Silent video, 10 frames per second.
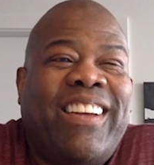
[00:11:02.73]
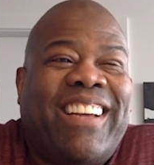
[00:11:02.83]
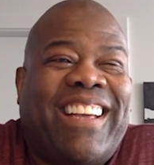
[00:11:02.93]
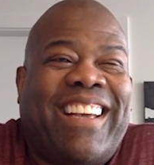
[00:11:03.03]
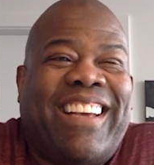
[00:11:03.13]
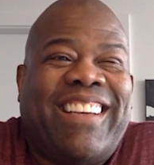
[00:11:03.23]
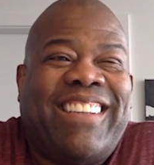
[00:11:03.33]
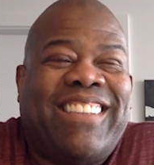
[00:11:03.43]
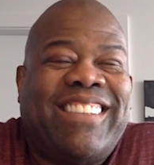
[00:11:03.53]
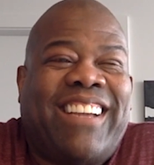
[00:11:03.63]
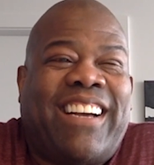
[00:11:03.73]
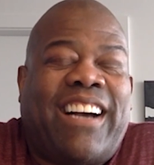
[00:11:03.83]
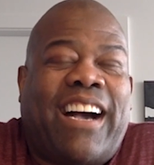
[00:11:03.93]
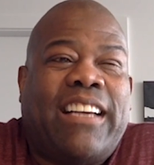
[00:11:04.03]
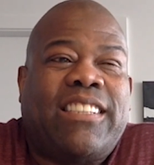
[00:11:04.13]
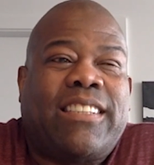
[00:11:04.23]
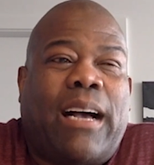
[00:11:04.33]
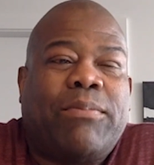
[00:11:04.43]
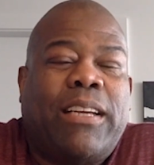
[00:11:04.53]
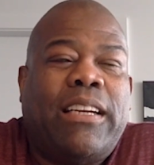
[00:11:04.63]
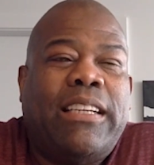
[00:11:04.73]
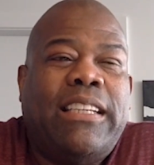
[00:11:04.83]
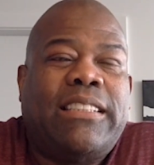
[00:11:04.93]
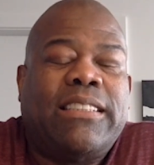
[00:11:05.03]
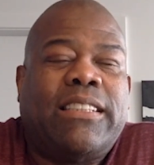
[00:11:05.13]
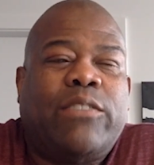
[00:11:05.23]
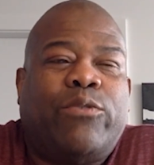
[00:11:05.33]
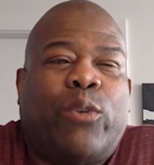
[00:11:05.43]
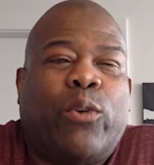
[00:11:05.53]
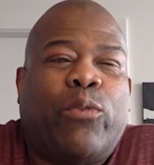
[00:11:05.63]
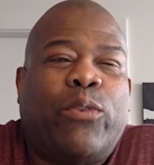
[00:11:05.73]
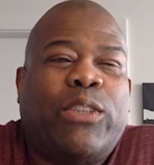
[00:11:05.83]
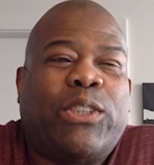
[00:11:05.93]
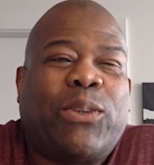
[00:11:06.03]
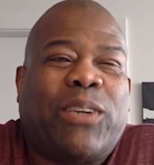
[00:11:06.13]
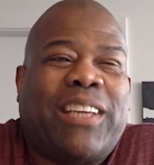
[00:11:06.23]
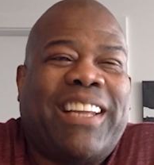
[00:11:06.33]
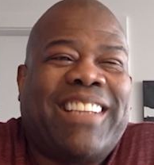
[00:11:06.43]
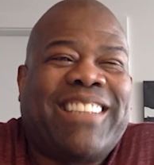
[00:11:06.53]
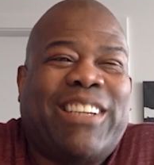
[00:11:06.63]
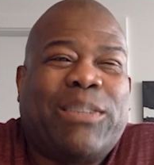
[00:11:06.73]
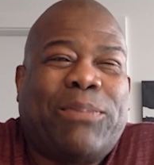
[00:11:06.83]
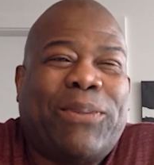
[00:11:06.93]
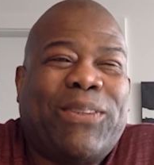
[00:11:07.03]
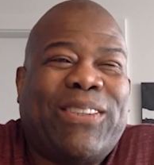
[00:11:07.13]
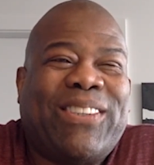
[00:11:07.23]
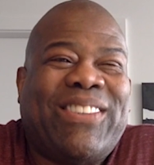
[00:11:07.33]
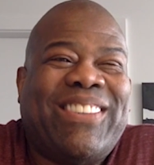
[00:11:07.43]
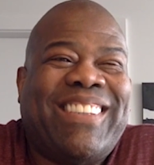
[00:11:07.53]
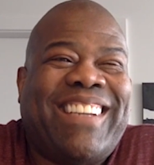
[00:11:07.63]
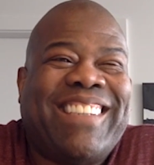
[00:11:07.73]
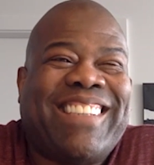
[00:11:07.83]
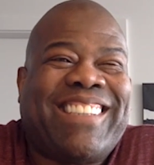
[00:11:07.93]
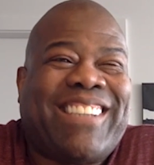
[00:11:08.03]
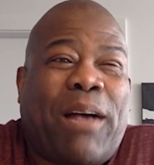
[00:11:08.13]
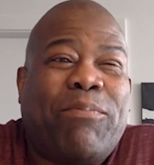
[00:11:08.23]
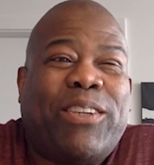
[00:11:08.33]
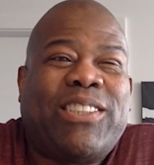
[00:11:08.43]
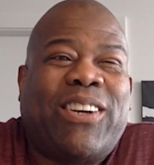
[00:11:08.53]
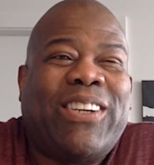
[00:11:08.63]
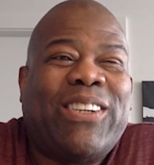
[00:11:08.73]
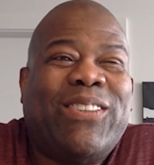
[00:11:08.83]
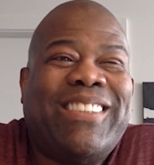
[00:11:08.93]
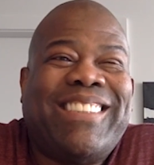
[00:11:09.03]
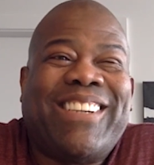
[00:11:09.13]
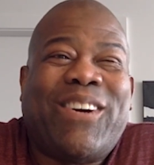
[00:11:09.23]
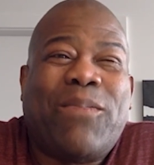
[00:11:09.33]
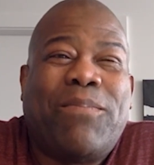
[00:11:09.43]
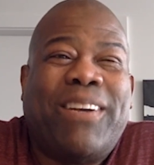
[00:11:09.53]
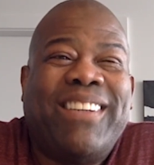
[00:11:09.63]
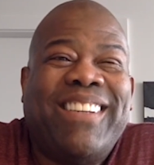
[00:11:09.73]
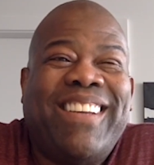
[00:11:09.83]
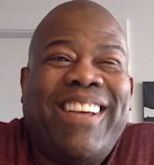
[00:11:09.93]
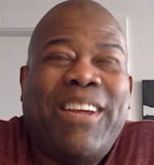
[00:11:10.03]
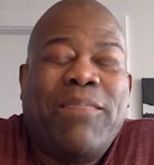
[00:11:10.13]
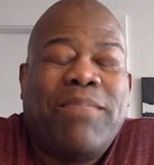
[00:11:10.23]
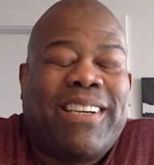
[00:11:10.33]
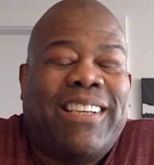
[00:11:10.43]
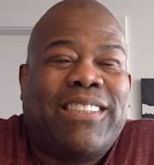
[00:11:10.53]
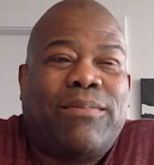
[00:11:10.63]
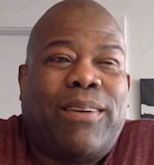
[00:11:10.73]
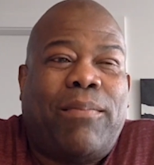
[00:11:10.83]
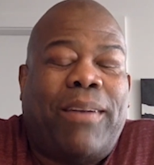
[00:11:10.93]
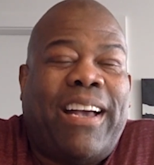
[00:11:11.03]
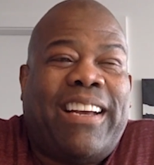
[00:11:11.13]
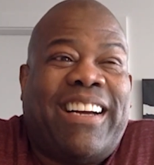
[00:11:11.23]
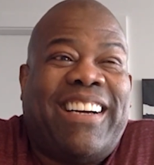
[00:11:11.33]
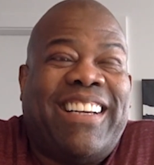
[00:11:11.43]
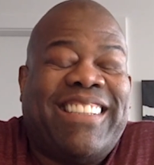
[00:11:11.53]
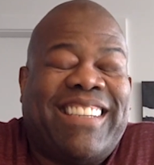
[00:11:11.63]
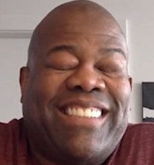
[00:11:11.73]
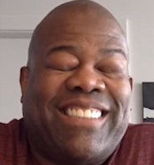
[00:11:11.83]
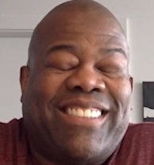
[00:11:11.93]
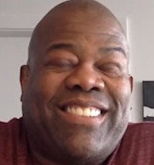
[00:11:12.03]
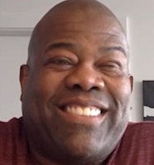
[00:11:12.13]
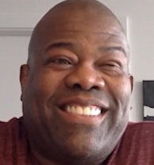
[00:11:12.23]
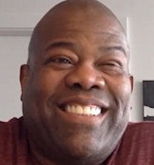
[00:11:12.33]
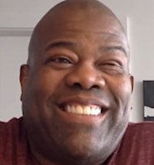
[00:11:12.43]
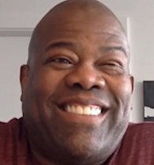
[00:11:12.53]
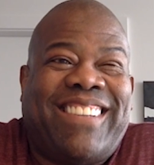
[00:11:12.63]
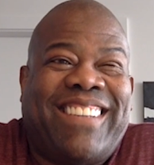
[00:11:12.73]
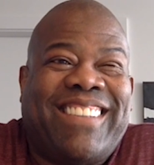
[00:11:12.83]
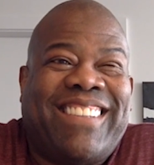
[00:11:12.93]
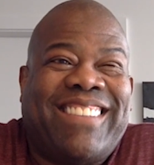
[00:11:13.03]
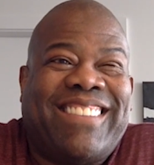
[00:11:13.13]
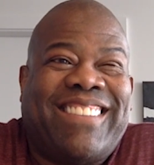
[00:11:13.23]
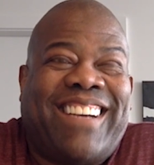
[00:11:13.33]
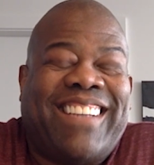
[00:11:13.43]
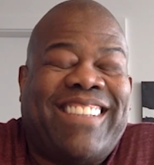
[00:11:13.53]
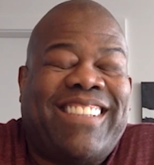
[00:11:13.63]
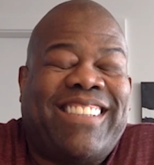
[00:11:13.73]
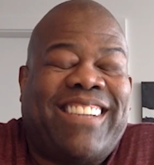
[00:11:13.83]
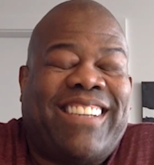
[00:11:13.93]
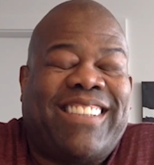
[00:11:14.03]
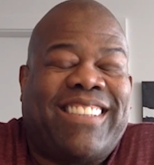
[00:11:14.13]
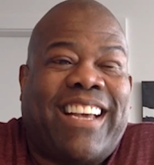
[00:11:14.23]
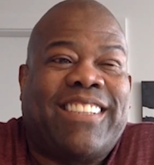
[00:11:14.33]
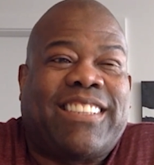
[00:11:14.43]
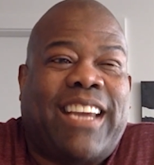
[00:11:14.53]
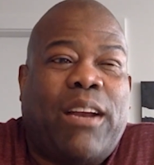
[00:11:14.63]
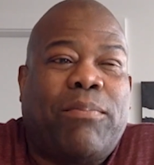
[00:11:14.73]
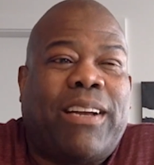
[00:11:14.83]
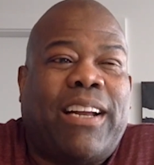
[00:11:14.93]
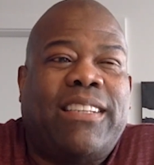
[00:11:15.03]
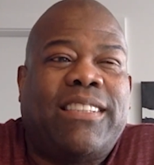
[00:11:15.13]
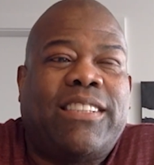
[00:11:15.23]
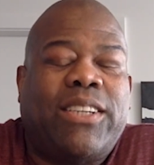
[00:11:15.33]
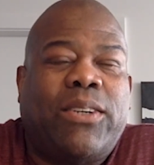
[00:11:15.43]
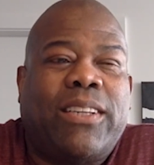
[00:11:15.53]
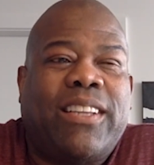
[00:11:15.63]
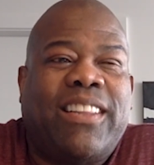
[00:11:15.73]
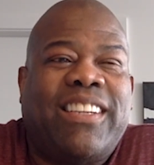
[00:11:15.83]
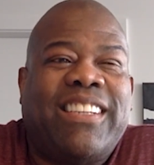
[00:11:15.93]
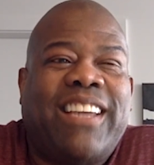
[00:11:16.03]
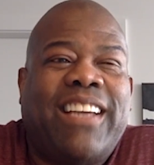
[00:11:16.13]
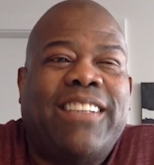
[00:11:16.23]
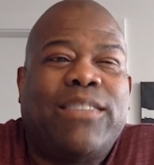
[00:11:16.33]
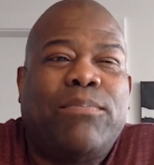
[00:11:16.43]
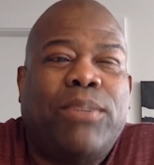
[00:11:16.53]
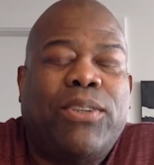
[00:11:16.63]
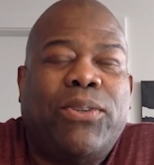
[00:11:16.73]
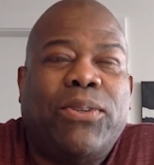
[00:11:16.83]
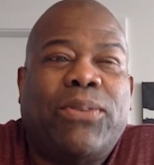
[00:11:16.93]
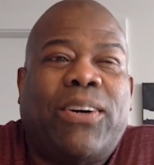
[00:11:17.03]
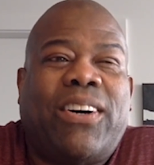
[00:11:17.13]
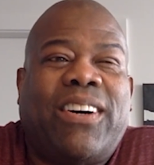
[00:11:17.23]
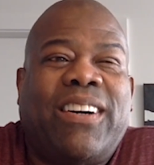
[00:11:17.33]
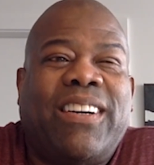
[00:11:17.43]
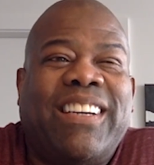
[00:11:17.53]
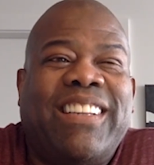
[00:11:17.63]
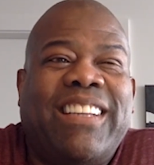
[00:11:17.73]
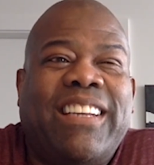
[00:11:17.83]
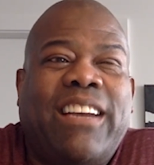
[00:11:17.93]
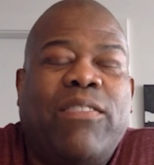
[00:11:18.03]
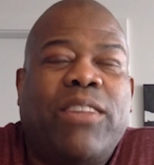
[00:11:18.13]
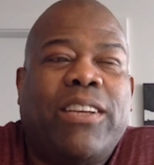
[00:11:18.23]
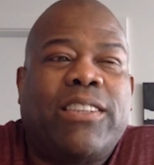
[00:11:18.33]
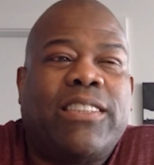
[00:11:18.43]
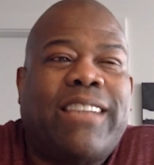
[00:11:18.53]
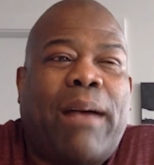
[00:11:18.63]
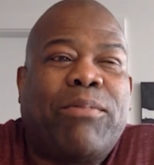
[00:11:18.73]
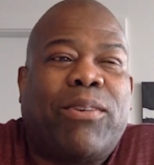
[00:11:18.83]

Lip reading: and I stopped at least a good 4 foot short of that X I was supposed to. And I just stopped and just started doing the show. But because of my bad eyes, I just, I just got scared, but I just knew at the end of the day, just be who you are. And then everything else adapt